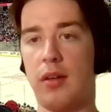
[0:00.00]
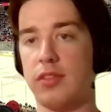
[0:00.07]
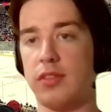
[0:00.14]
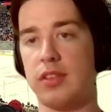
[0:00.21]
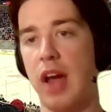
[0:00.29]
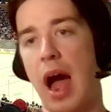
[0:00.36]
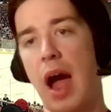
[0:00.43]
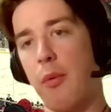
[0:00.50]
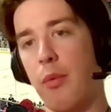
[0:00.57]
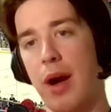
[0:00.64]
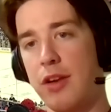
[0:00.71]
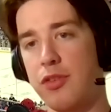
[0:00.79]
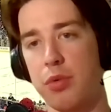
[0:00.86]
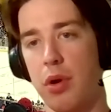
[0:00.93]
Scott
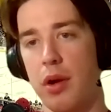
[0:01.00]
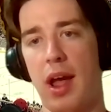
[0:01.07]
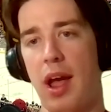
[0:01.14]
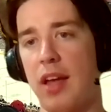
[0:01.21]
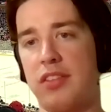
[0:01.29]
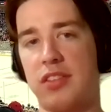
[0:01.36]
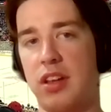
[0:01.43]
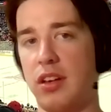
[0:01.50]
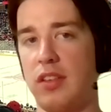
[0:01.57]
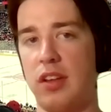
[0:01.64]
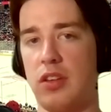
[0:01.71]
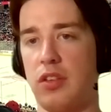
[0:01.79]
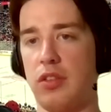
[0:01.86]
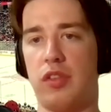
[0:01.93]
Wedgwood has
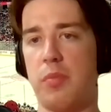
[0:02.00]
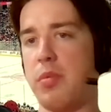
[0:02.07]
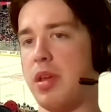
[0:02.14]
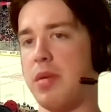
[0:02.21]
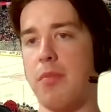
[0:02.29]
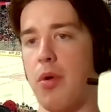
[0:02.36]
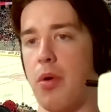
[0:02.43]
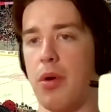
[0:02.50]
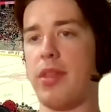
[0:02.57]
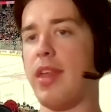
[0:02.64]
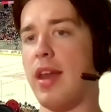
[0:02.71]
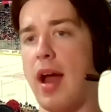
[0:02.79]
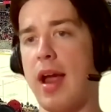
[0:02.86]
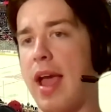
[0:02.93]
continued to be more
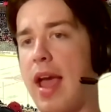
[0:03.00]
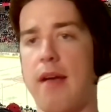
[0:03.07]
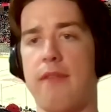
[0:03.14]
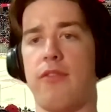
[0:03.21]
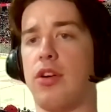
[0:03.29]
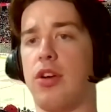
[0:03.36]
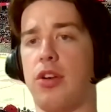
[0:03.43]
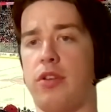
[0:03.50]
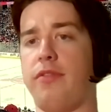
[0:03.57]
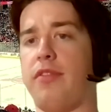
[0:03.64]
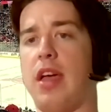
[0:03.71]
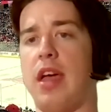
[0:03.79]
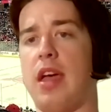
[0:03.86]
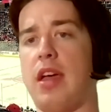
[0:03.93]
than I ever could
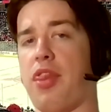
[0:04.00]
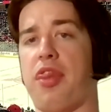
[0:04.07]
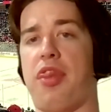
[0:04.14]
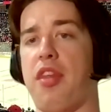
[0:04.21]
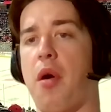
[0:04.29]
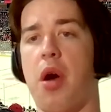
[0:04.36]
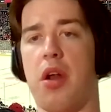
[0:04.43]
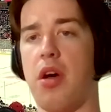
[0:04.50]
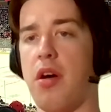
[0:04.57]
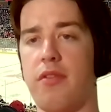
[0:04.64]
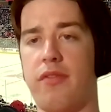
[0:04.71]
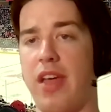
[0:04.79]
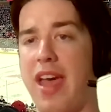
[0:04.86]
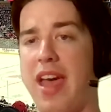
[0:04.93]
have thought
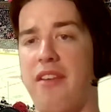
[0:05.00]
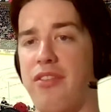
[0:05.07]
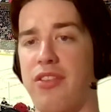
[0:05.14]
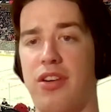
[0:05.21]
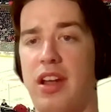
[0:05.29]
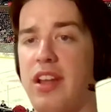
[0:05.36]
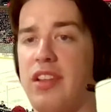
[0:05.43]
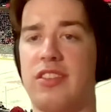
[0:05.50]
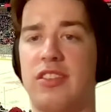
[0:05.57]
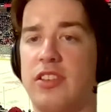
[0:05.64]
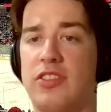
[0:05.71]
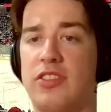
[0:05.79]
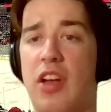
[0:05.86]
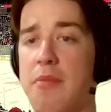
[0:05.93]
of ever. It's
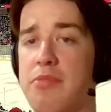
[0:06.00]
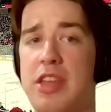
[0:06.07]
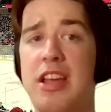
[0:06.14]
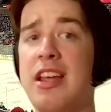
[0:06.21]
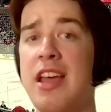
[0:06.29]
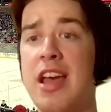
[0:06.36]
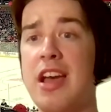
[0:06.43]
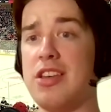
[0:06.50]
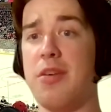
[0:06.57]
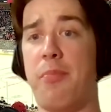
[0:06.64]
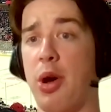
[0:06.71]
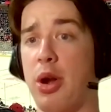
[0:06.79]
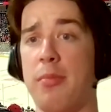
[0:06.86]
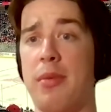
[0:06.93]
just something, you
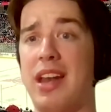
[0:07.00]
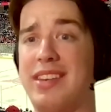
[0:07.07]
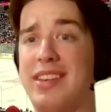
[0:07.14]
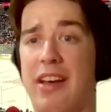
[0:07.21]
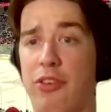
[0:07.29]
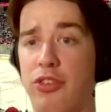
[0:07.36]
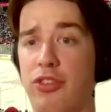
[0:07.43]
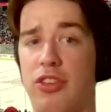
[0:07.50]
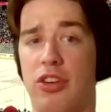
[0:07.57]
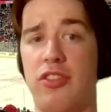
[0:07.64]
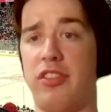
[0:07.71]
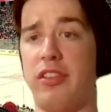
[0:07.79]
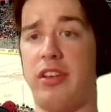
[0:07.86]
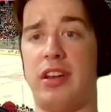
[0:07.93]
put him in a Devils
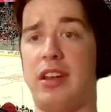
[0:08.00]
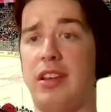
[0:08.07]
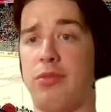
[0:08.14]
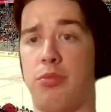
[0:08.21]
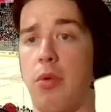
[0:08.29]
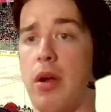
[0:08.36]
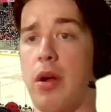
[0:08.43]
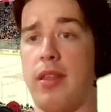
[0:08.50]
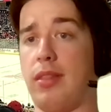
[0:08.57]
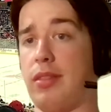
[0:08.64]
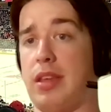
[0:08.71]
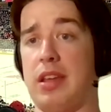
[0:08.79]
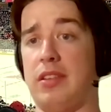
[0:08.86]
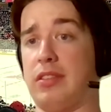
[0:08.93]
jersey and he's
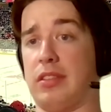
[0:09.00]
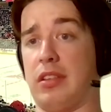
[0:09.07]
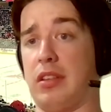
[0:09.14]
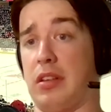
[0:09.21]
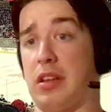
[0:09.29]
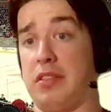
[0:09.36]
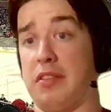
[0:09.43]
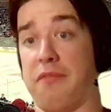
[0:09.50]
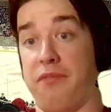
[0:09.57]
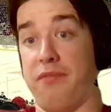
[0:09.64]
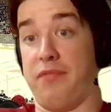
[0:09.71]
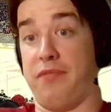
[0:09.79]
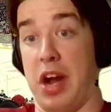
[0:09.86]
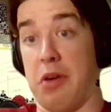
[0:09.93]
a
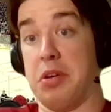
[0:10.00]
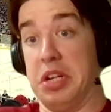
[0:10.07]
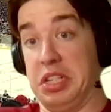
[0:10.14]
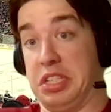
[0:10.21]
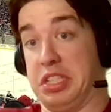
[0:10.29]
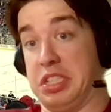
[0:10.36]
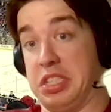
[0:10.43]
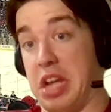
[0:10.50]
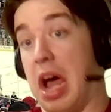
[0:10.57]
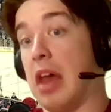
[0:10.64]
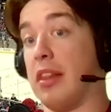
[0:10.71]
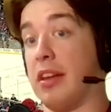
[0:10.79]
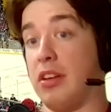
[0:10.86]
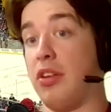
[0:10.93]
very
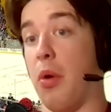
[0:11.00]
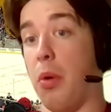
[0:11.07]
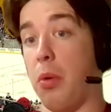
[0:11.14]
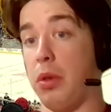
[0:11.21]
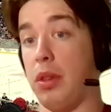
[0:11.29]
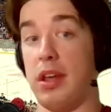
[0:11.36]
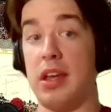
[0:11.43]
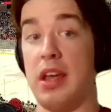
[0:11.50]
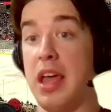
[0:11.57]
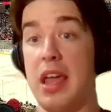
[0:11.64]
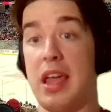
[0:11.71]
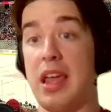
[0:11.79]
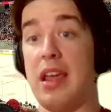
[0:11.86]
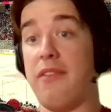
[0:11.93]
solid goalie.
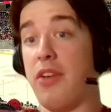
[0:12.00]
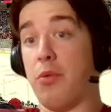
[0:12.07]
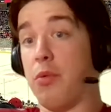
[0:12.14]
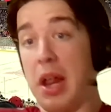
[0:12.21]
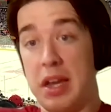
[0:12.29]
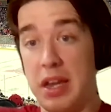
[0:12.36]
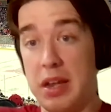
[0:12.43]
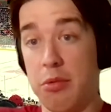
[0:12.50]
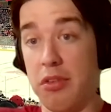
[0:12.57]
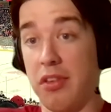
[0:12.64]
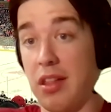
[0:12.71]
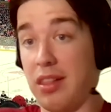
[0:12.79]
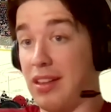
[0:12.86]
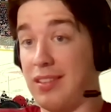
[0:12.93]
Even when he
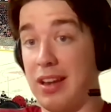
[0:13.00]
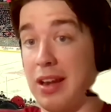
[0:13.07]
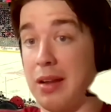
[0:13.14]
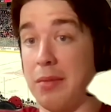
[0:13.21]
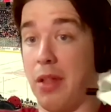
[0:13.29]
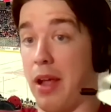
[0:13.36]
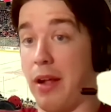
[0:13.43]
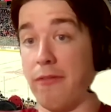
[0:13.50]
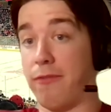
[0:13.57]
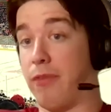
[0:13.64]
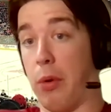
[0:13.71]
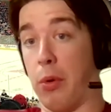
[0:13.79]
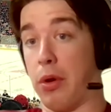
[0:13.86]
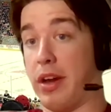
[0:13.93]
was on the team like
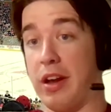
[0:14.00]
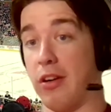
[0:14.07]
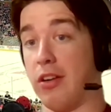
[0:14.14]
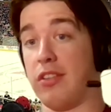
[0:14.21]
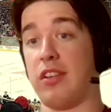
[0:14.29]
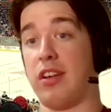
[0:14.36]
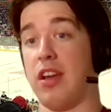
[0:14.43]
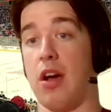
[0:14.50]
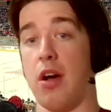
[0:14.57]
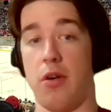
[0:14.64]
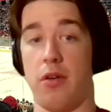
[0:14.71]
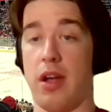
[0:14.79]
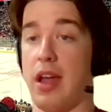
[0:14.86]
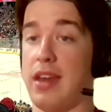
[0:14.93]
4 years
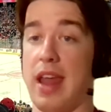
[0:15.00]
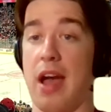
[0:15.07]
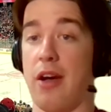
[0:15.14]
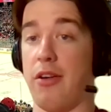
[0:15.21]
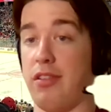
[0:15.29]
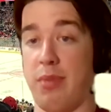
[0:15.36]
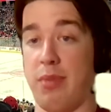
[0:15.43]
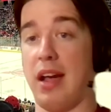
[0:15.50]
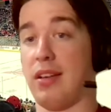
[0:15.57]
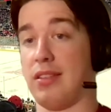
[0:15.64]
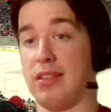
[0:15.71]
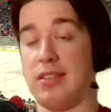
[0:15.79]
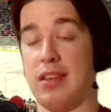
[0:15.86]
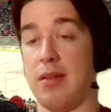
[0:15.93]
ago and now he's back
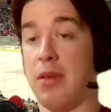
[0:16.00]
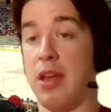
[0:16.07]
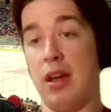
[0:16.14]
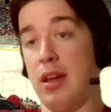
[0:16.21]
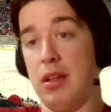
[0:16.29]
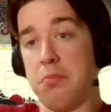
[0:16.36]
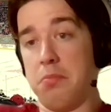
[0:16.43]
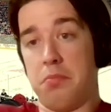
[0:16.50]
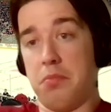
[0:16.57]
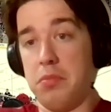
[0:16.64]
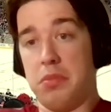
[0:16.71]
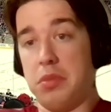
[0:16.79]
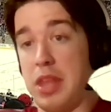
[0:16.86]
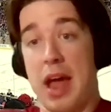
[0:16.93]
on the team,
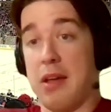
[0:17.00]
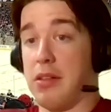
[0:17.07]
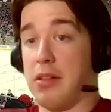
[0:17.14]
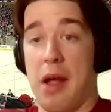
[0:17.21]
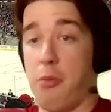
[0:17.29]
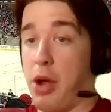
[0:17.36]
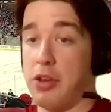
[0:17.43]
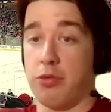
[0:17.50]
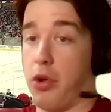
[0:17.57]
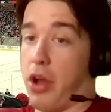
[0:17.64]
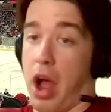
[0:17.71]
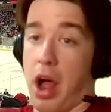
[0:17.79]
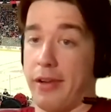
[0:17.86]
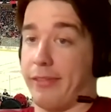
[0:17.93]
that
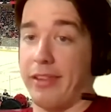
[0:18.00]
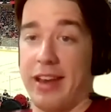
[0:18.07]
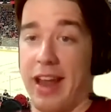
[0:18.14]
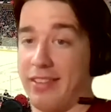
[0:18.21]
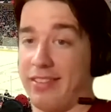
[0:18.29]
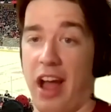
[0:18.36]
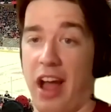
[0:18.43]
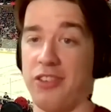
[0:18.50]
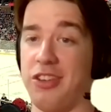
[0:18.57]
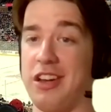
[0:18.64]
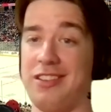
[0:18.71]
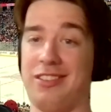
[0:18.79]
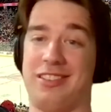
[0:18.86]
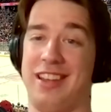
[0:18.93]
Wedgwood honestly has not
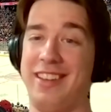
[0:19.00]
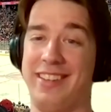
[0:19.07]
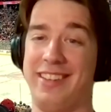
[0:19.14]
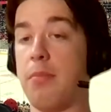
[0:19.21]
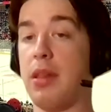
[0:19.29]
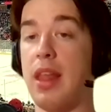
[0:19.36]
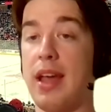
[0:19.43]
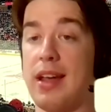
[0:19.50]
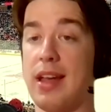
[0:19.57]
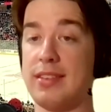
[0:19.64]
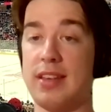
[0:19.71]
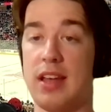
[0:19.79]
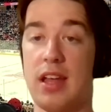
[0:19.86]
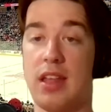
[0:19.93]
changed. But like I
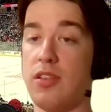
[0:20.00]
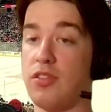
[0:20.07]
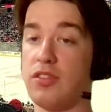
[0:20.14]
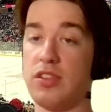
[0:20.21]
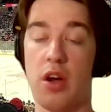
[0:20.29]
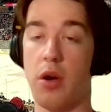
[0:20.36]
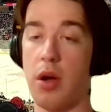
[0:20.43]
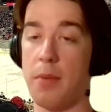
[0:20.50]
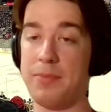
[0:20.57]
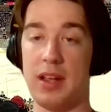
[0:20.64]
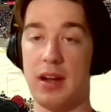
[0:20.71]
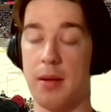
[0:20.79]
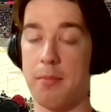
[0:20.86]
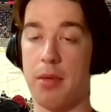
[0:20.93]
said, there's no
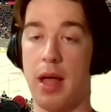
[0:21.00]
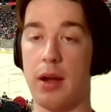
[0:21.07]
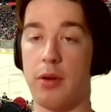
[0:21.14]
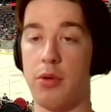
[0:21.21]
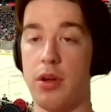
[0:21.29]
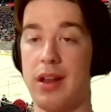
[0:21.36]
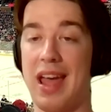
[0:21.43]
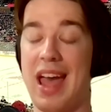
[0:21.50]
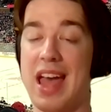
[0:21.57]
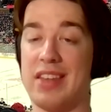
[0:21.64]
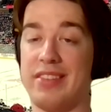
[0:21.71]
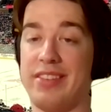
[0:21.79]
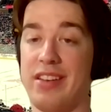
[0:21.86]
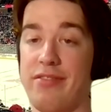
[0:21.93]
update on Blackwood
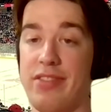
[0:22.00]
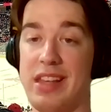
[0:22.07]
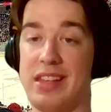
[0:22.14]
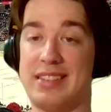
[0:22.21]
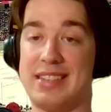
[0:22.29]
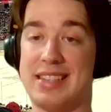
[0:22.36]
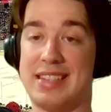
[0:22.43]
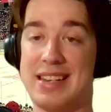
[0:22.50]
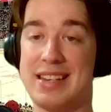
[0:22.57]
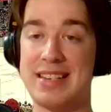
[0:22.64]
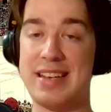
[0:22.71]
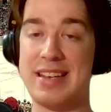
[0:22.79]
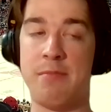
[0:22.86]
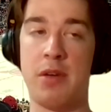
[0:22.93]
as of this
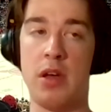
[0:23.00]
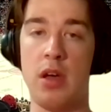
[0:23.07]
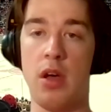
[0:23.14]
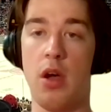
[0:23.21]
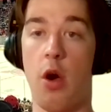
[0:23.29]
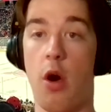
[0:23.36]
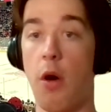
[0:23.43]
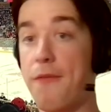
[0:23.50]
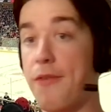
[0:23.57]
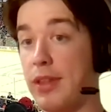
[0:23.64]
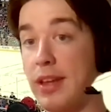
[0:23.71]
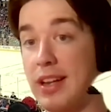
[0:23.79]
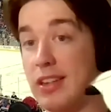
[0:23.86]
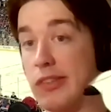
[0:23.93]
time.
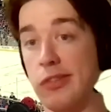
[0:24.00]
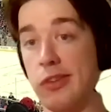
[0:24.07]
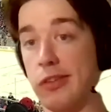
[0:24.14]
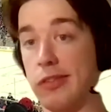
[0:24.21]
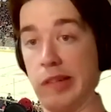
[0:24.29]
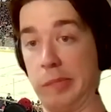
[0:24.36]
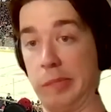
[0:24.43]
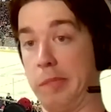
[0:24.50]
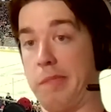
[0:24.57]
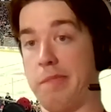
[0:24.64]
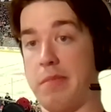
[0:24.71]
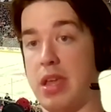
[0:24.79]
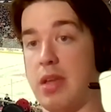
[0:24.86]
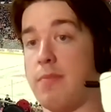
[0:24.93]
Hopefully it's just
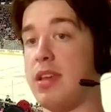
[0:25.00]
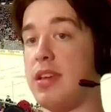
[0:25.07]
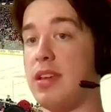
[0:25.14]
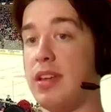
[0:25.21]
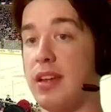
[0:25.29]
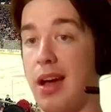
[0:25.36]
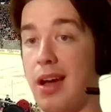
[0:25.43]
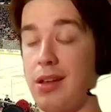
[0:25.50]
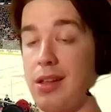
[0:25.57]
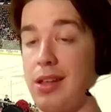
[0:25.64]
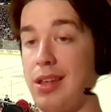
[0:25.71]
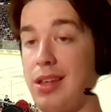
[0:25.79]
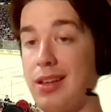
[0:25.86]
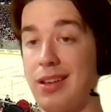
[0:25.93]
maybe he got
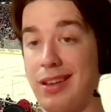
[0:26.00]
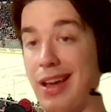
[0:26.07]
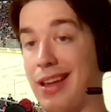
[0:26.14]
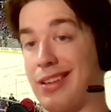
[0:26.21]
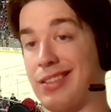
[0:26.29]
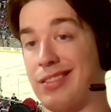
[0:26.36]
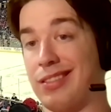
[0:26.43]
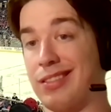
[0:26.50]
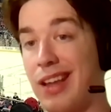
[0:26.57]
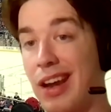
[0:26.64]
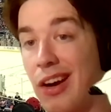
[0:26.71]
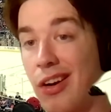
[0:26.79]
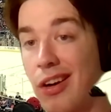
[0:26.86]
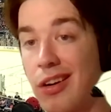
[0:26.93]
a
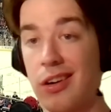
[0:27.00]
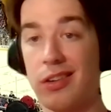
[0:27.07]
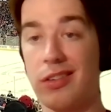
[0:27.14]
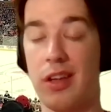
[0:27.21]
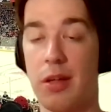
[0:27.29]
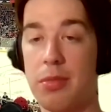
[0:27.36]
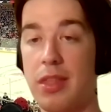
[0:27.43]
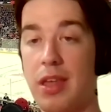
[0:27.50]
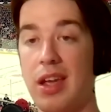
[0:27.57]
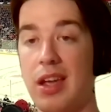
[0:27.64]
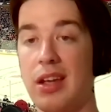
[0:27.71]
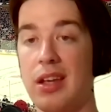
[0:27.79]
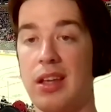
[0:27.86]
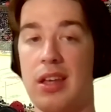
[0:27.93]
stinger or
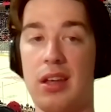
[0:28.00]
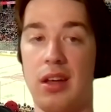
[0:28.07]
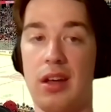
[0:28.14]
something.